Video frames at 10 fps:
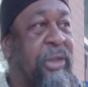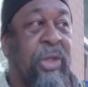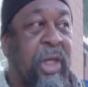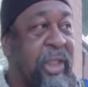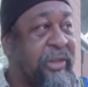
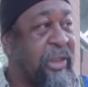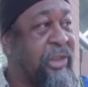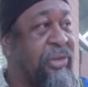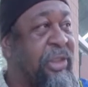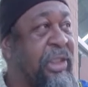You hung us
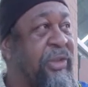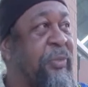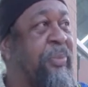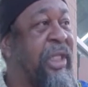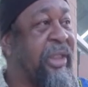in trees,
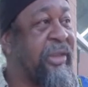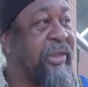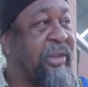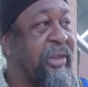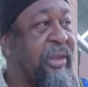you beat us,
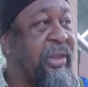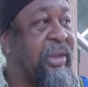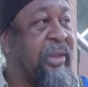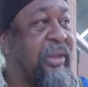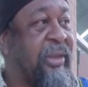
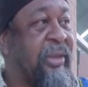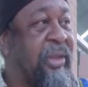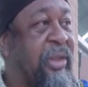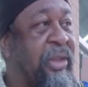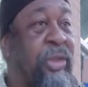
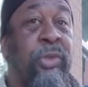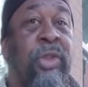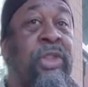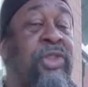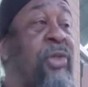
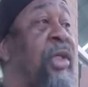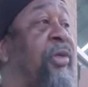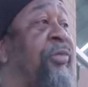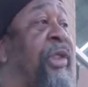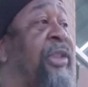you are enjoying
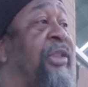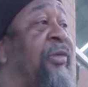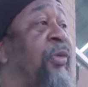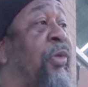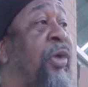the riches
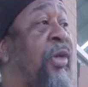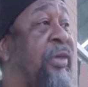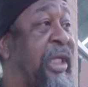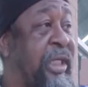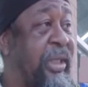of the
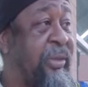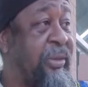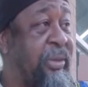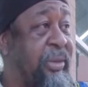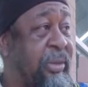world right now,
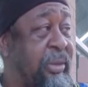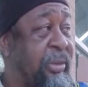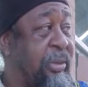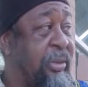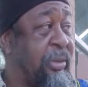
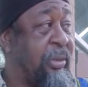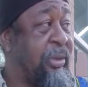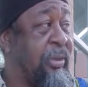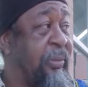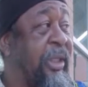
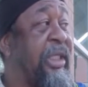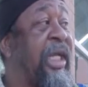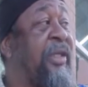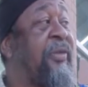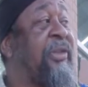but
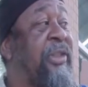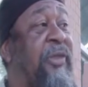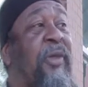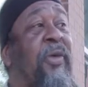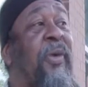yet you
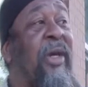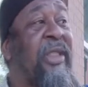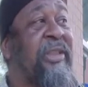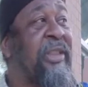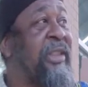still want to
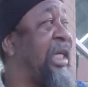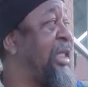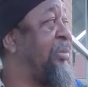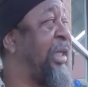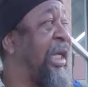walk into the
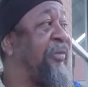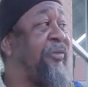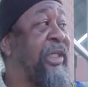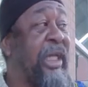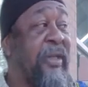kingdom like
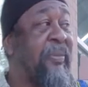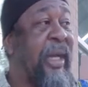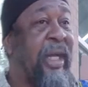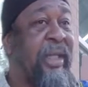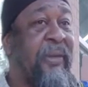forget
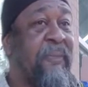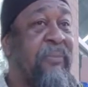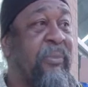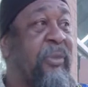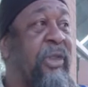about it.
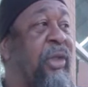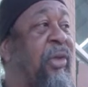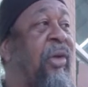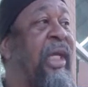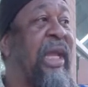The
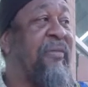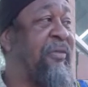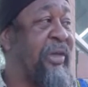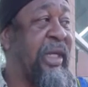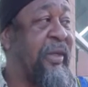Lord
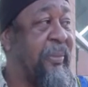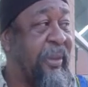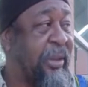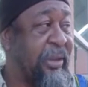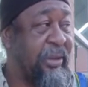haven't forgot
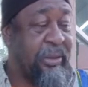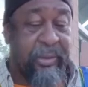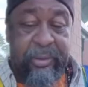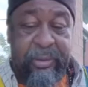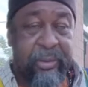about it.